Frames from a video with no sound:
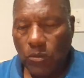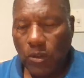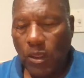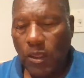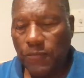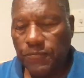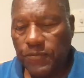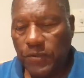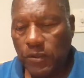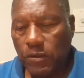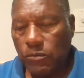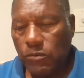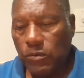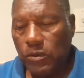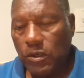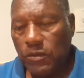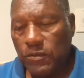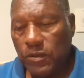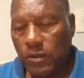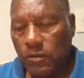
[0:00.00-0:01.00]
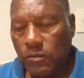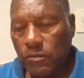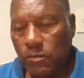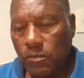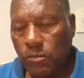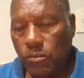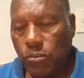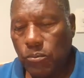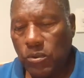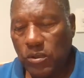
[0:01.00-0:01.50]
I think, Ray, that
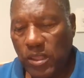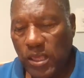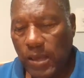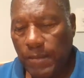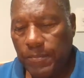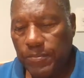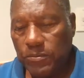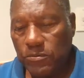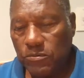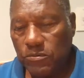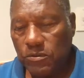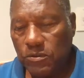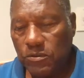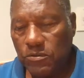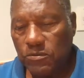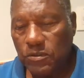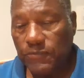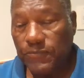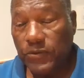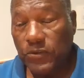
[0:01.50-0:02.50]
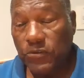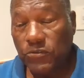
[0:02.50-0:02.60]
what happens is if a